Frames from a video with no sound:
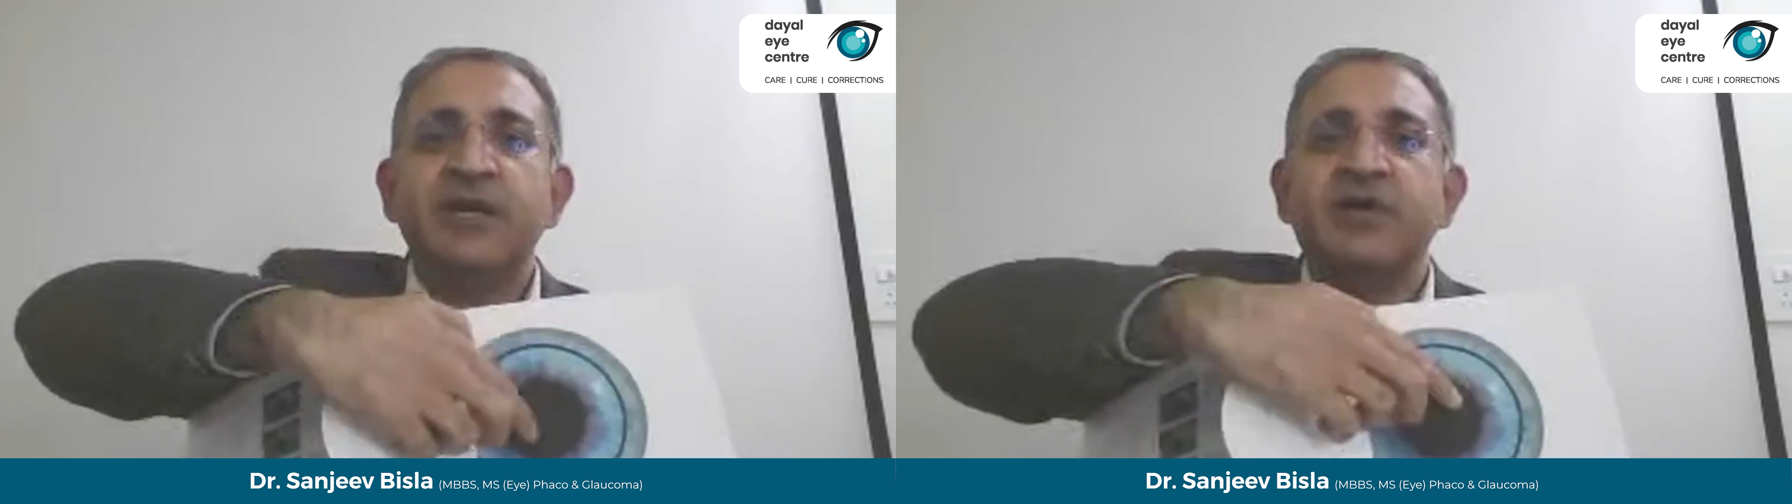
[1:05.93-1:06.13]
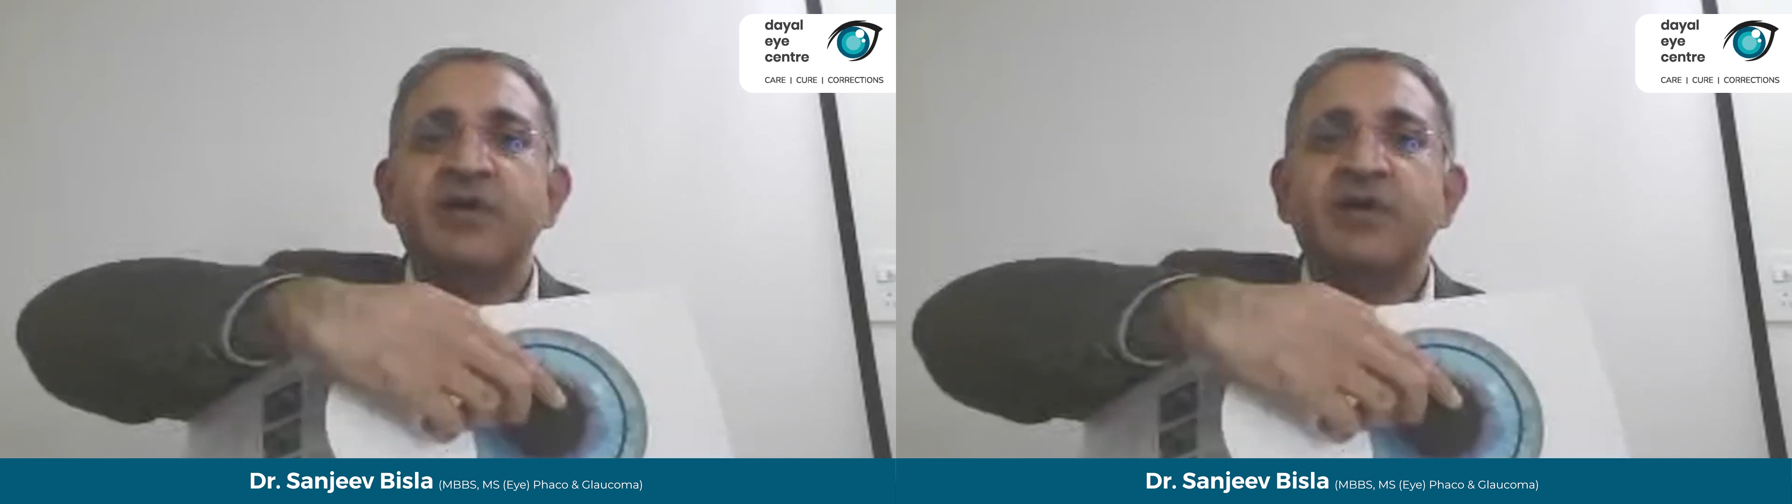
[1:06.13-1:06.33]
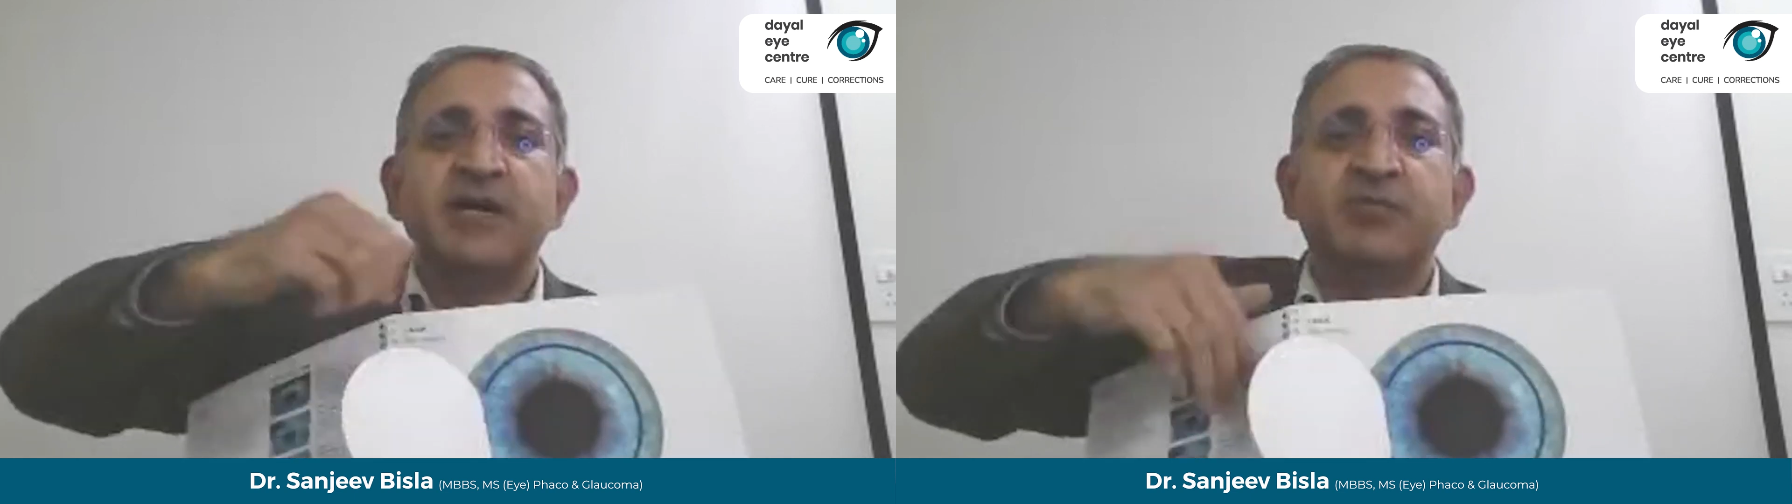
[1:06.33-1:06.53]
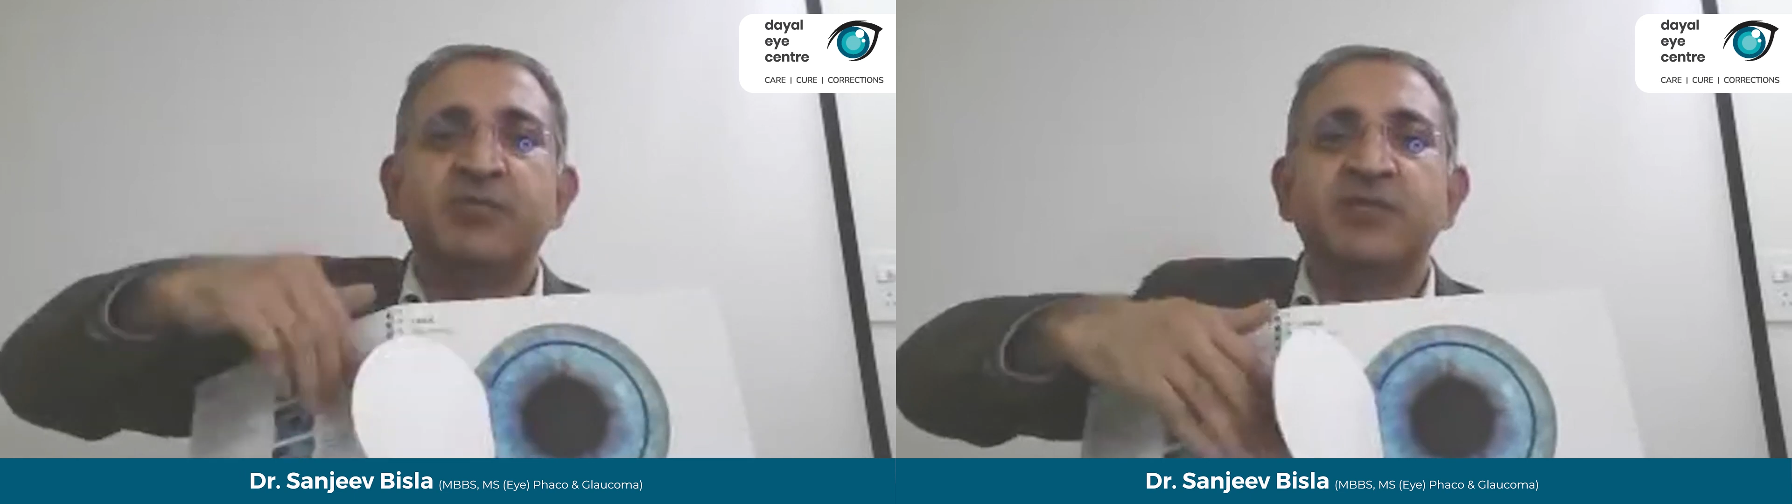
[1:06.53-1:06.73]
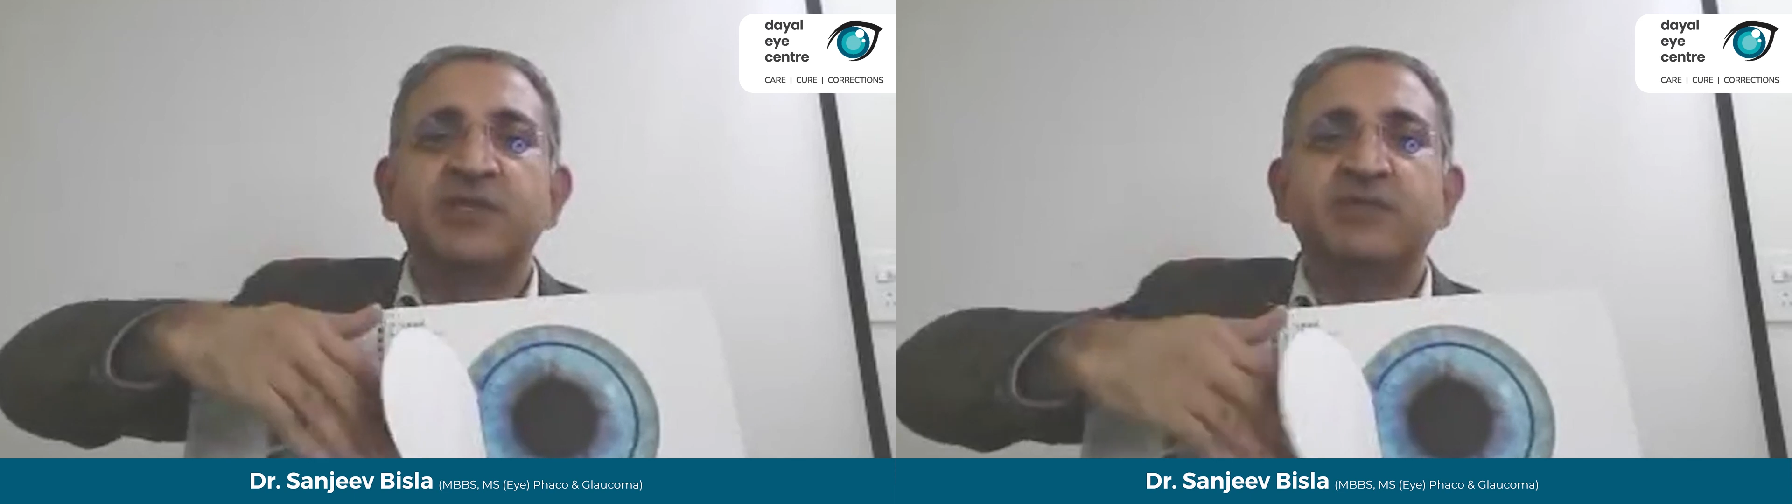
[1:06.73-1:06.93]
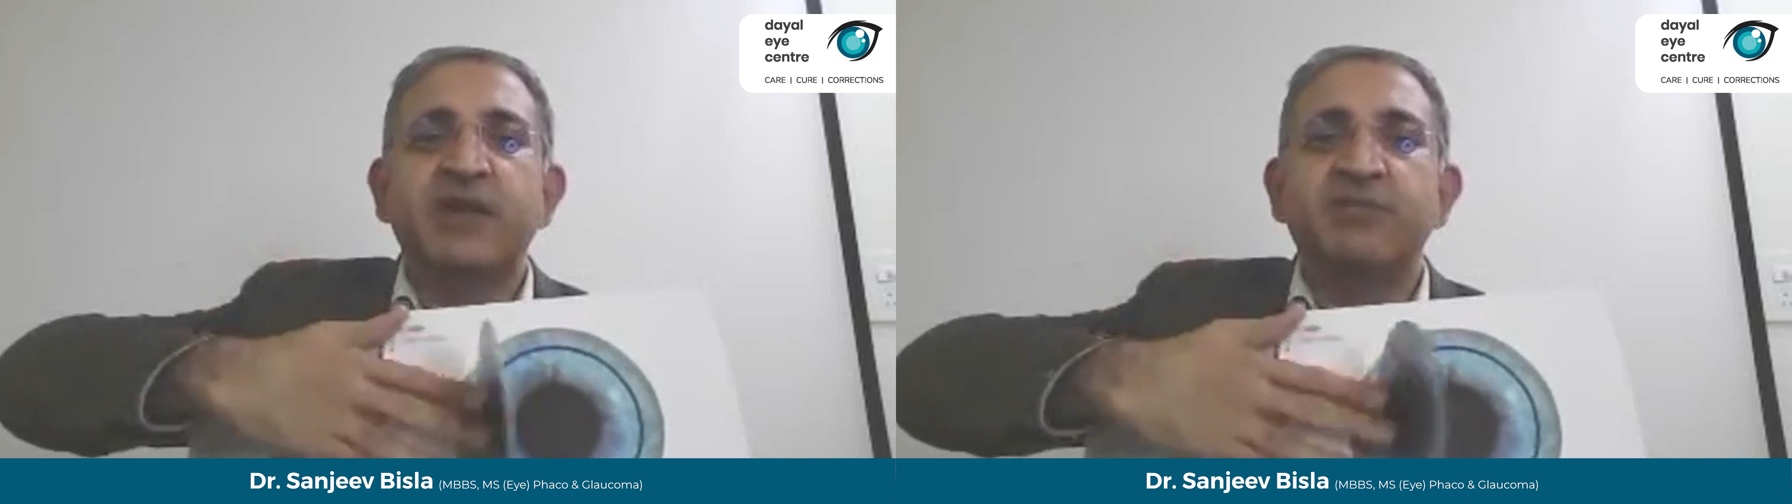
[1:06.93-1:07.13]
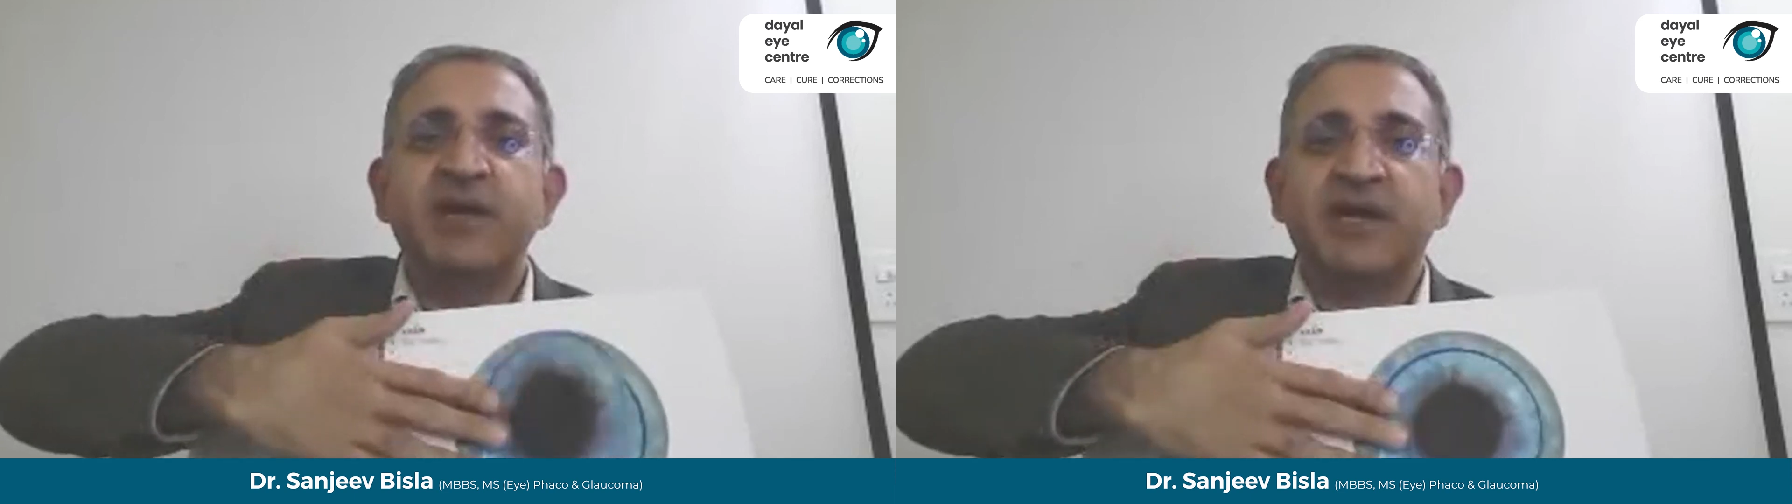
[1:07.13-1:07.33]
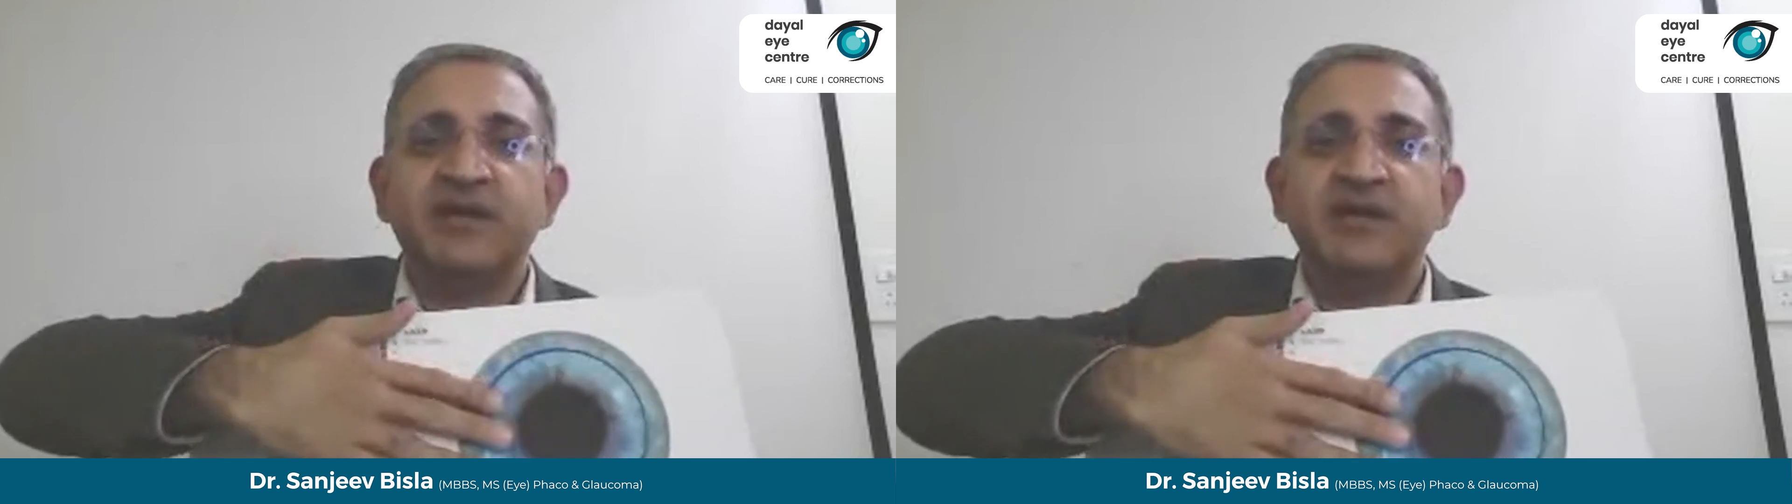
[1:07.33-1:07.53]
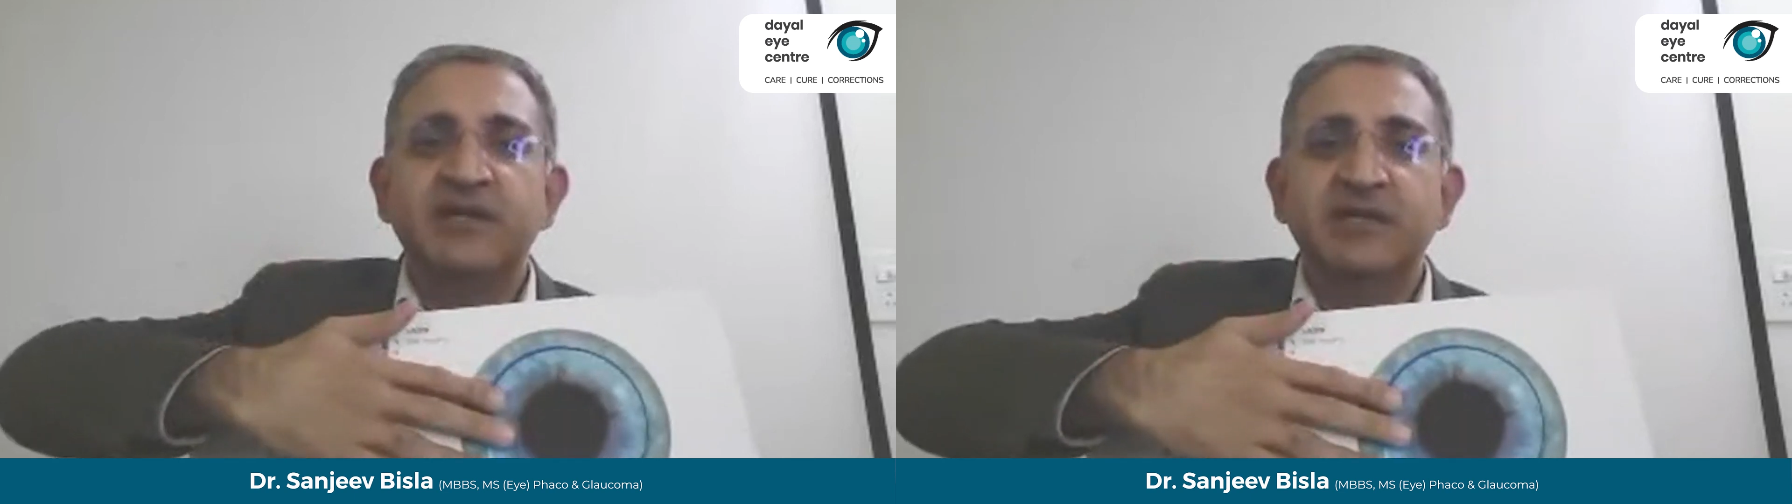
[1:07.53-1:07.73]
power and put this flap back.